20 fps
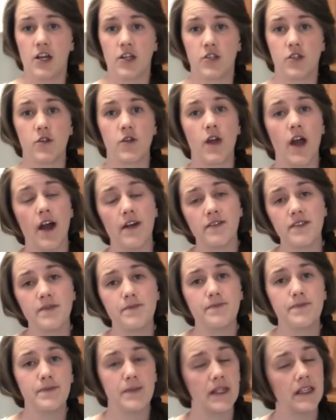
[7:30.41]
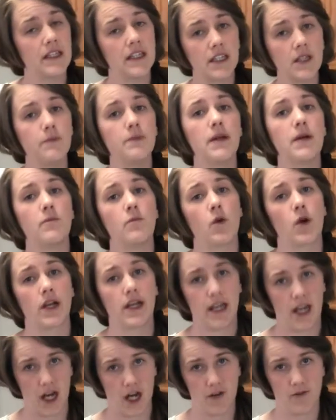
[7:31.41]
So you have to be a little bit more
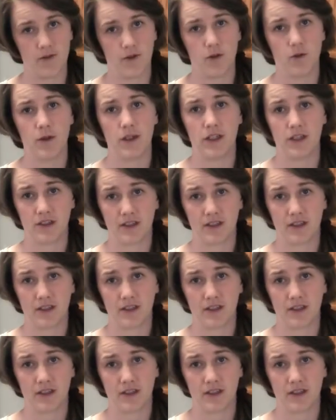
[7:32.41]
careful when you're